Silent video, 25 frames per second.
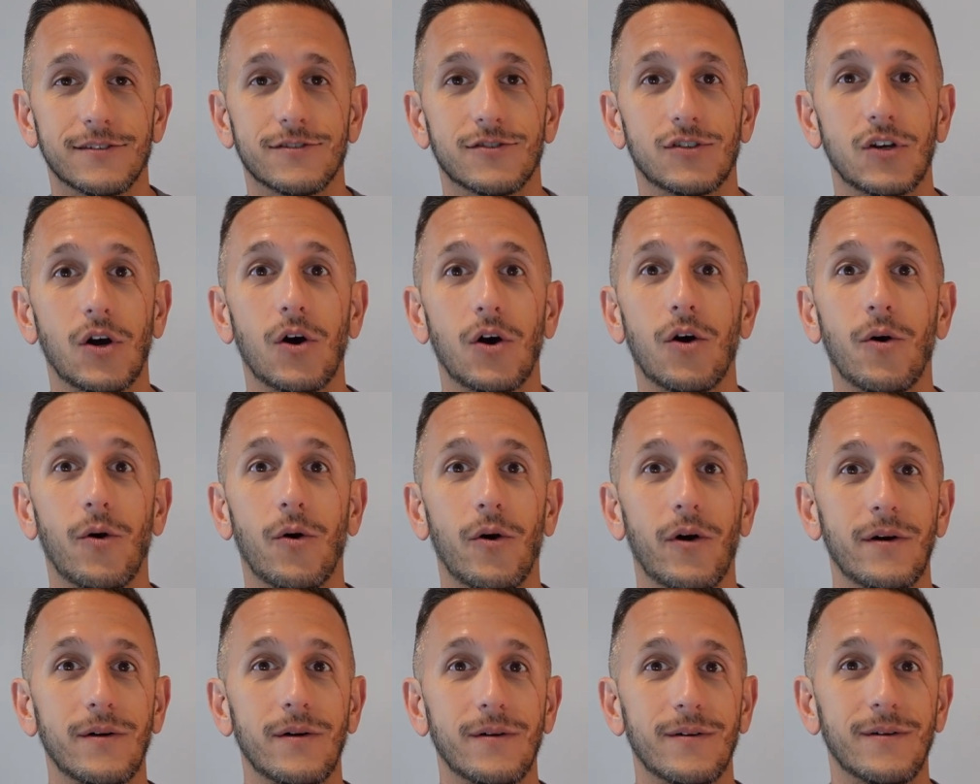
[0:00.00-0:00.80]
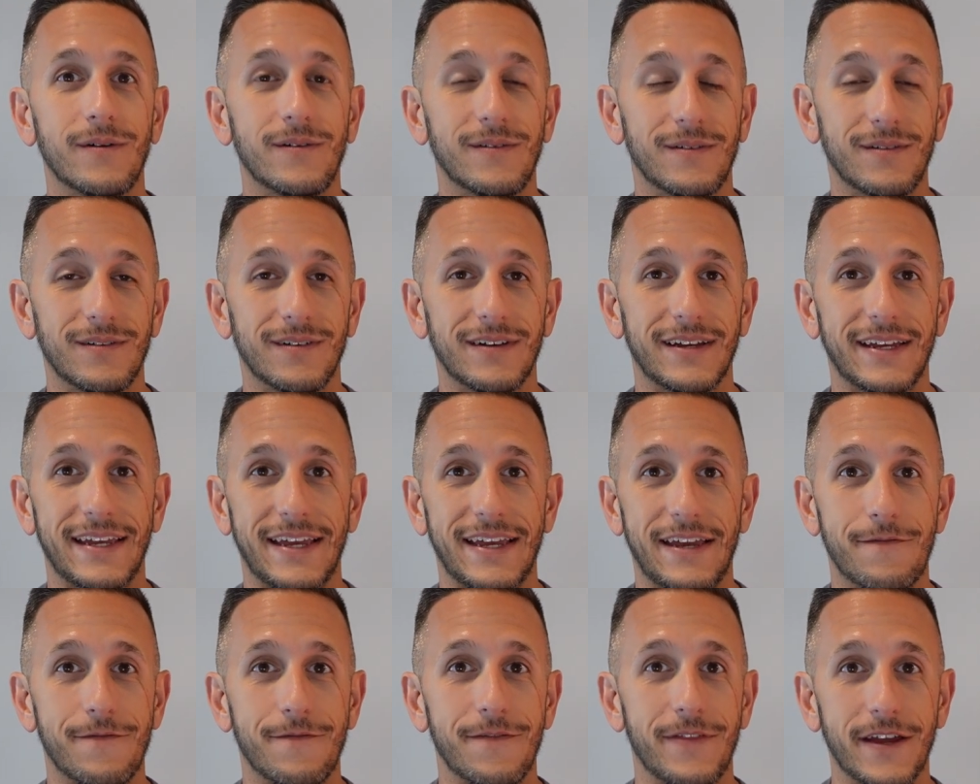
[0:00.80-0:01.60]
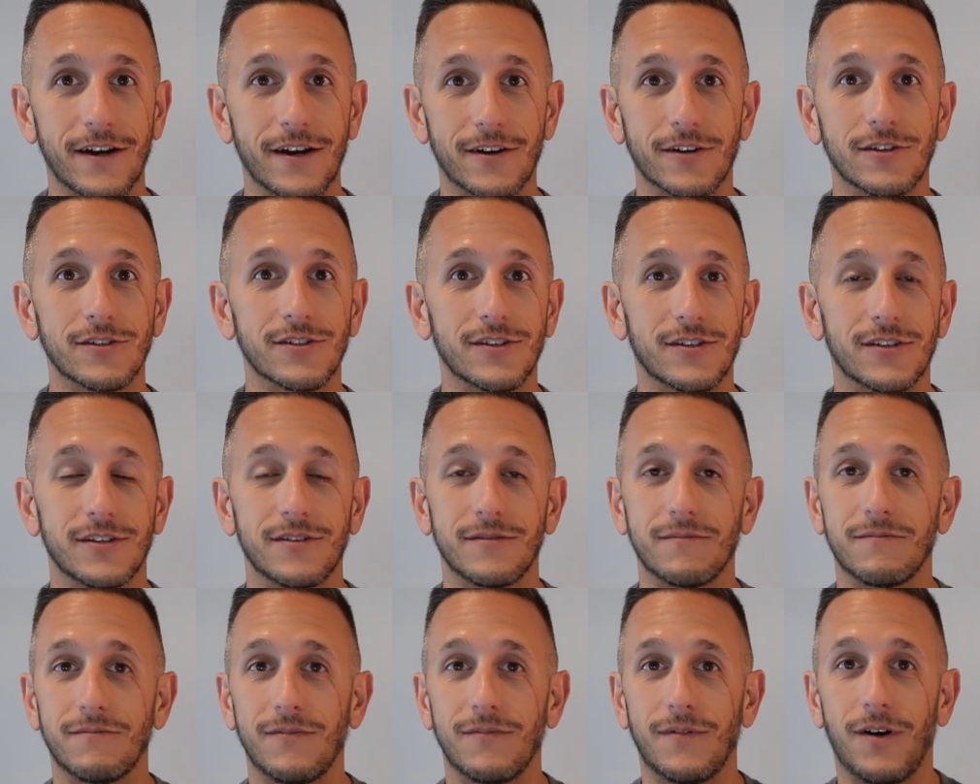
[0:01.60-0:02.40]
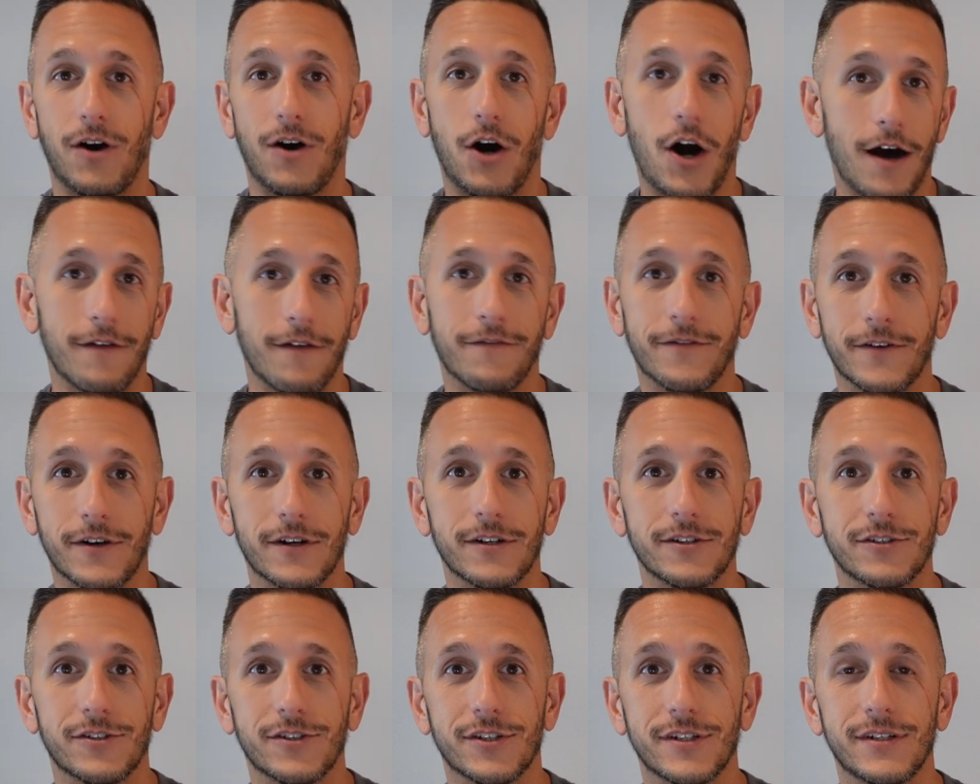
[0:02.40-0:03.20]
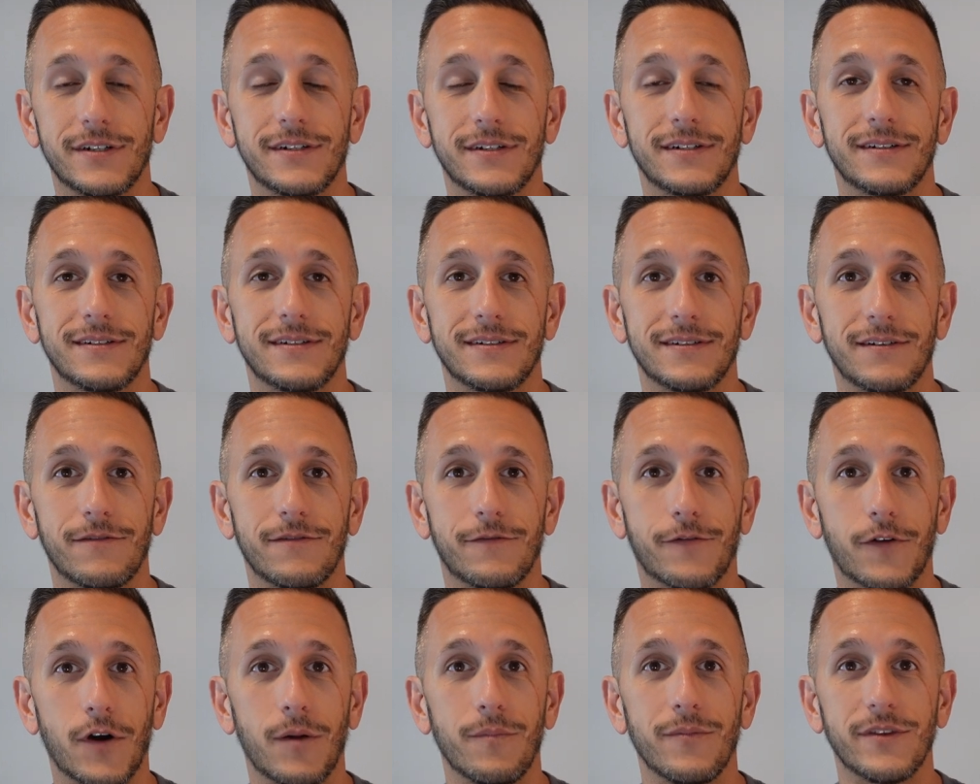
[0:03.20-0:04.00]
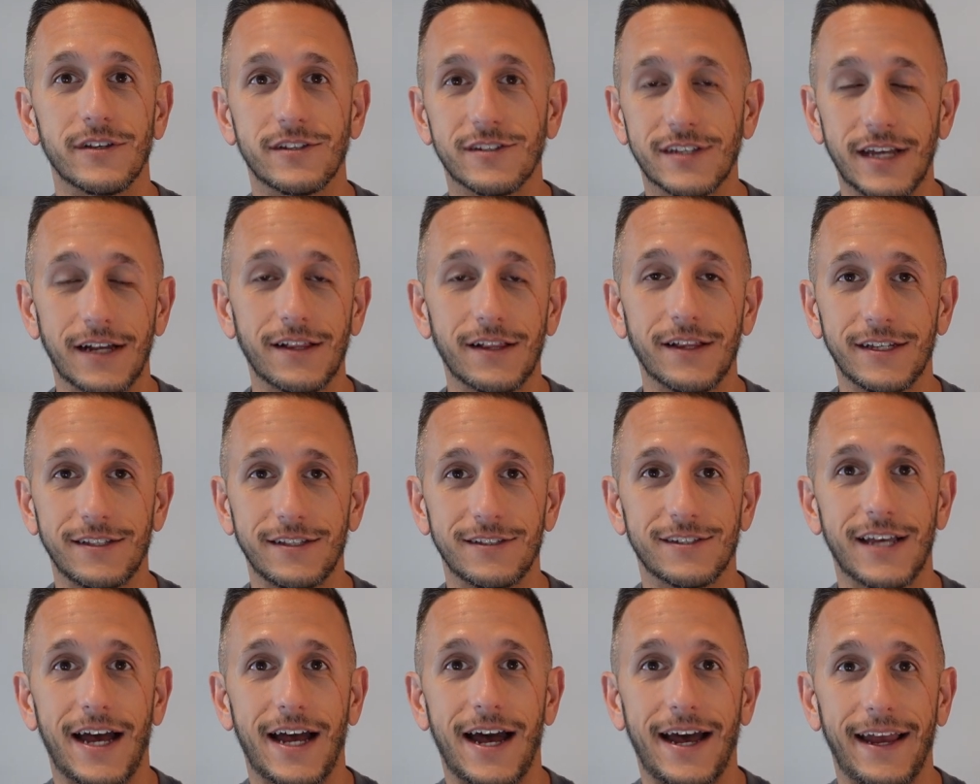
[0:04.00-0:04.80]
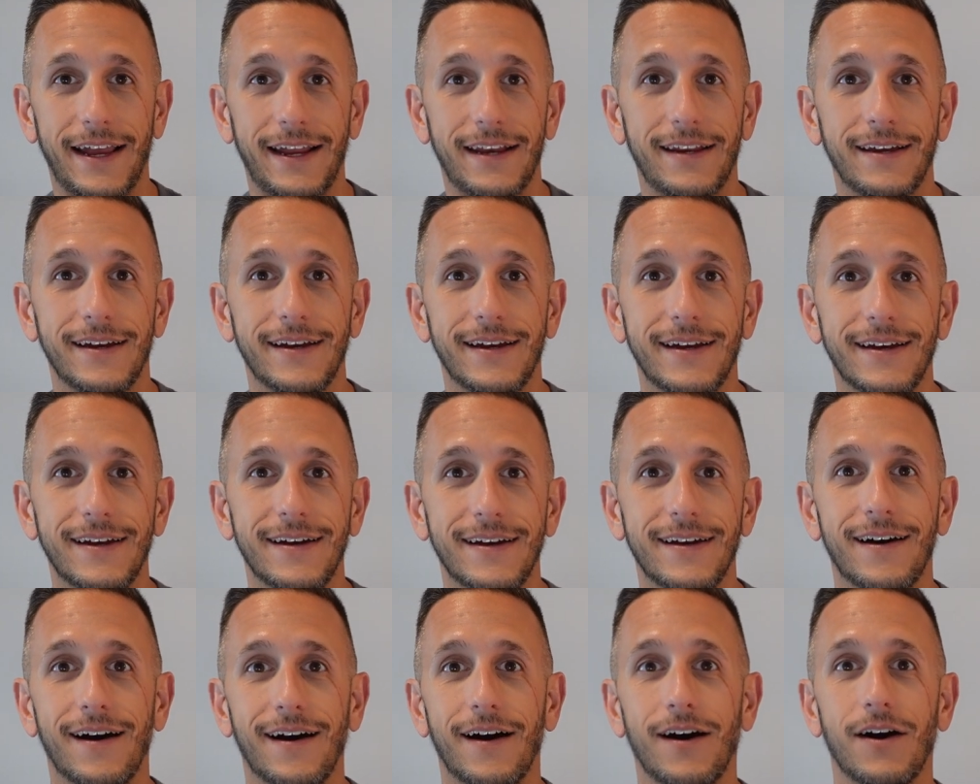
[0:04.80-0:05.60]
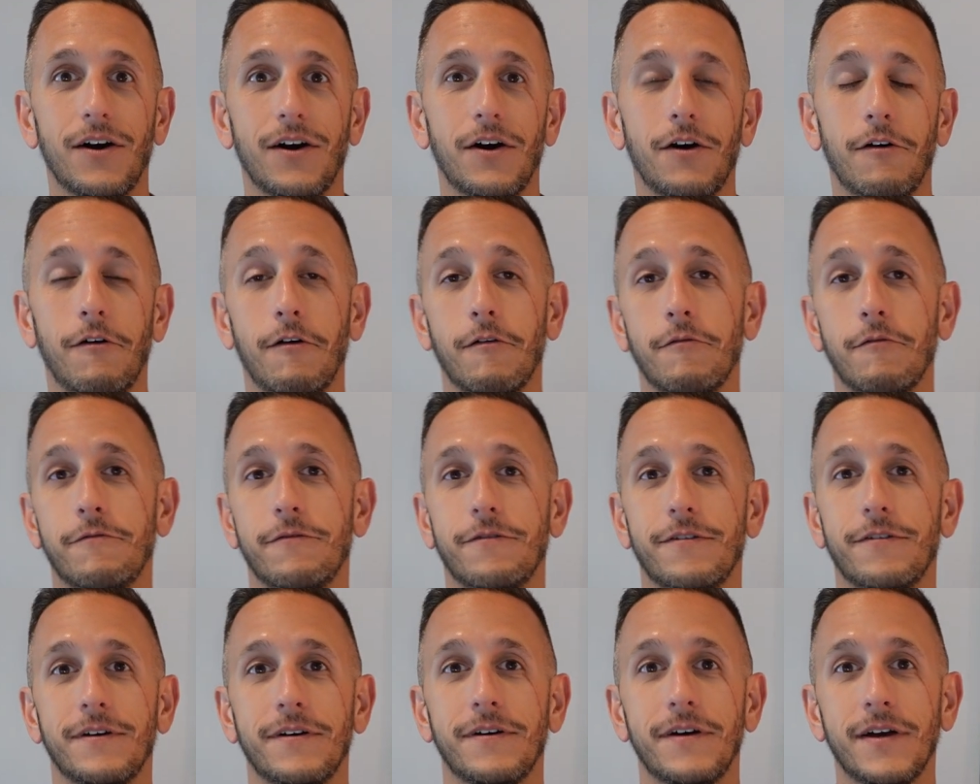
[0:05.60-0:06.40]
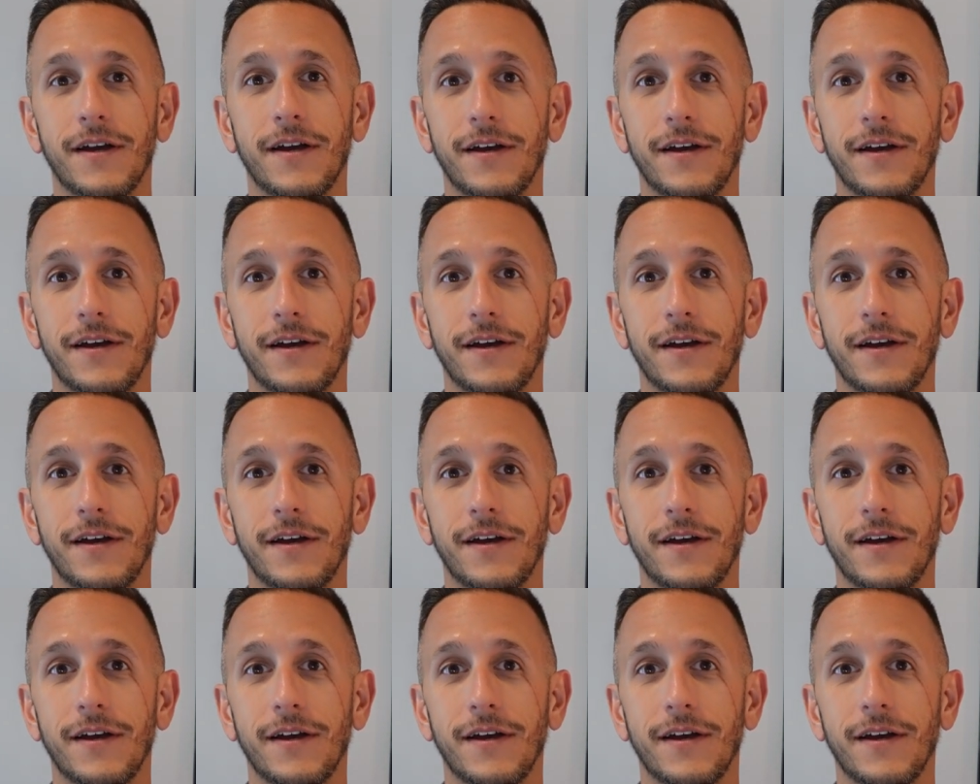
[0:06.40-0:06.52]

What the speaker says: So if there's offers from the selling side of,